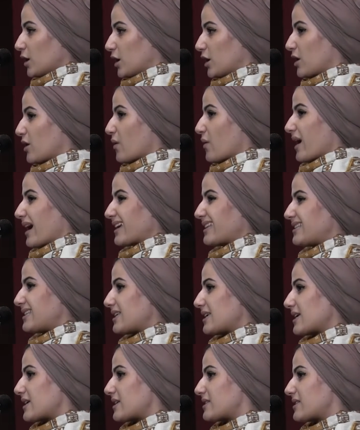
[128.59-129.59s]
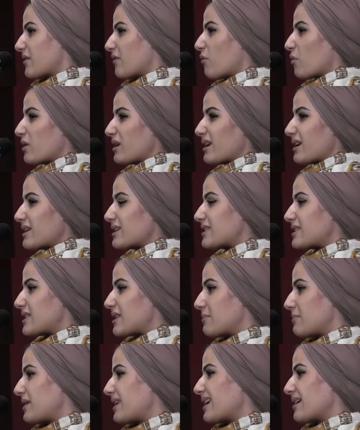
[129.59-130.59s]
ideas of what it is
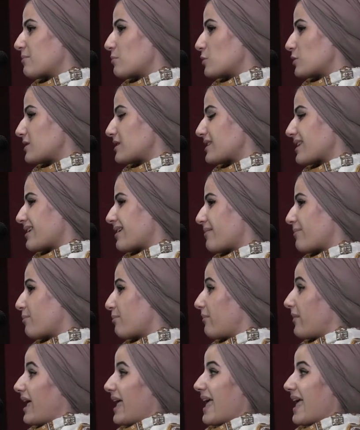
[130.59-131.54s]
to be a Muslim,